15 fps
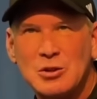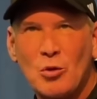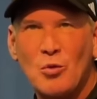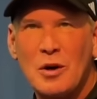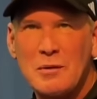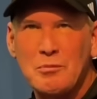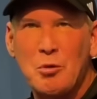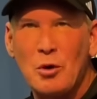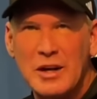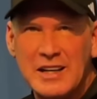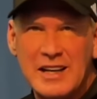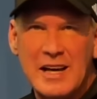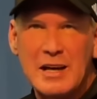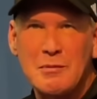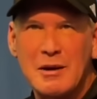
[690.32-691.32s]

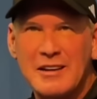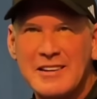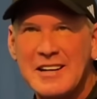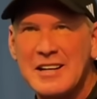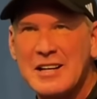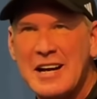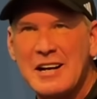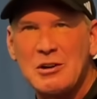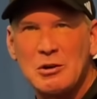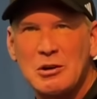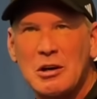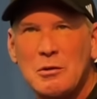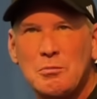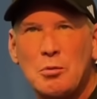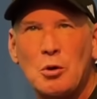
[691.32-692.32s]
one-point game. I think it kind of
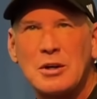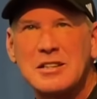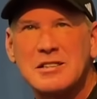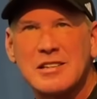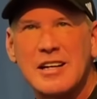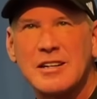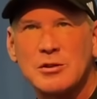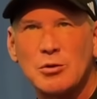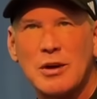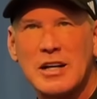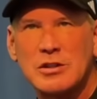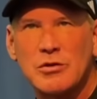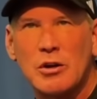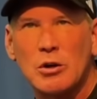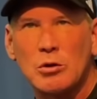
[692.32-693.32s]
all points that
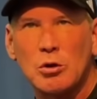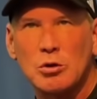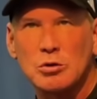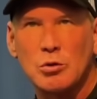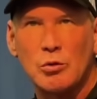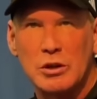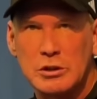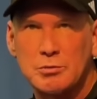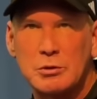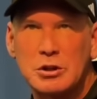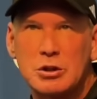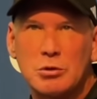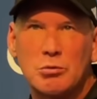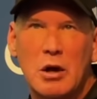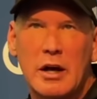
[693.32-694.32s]
direction, how close it was.
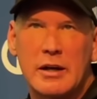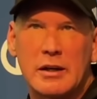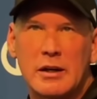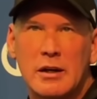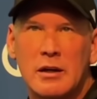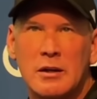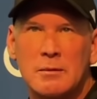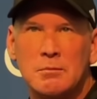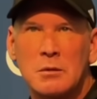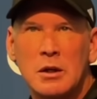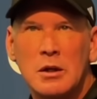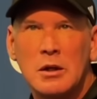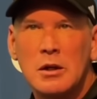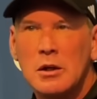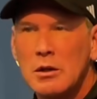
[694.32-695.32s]
But you're right.
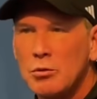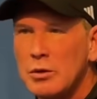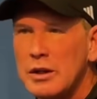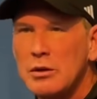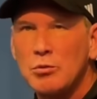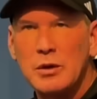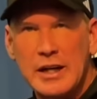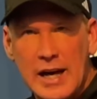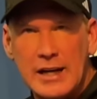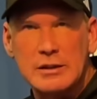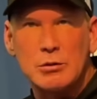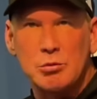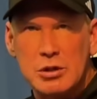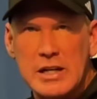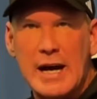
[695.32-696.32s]
We got
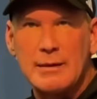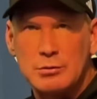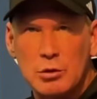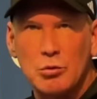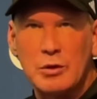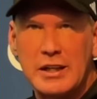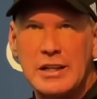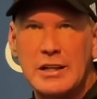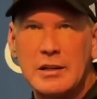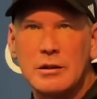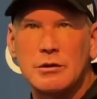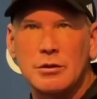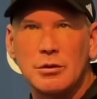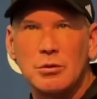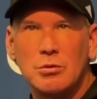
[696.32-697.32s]
some stops when we
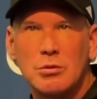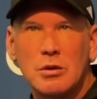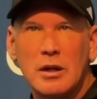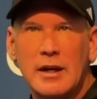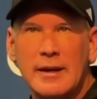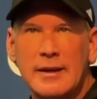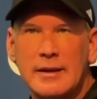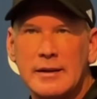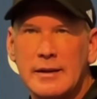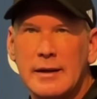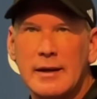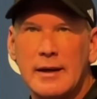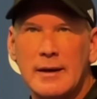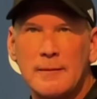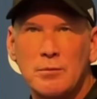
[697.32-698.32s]
needed to, and
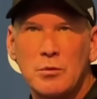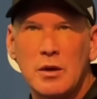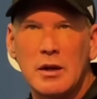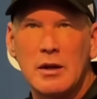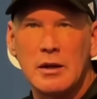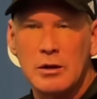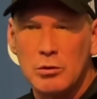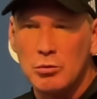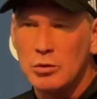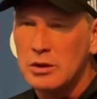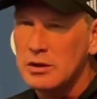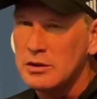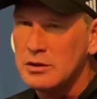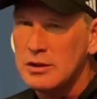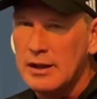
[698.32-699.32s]
it
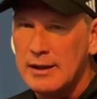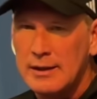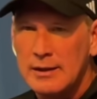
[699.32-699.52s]
was,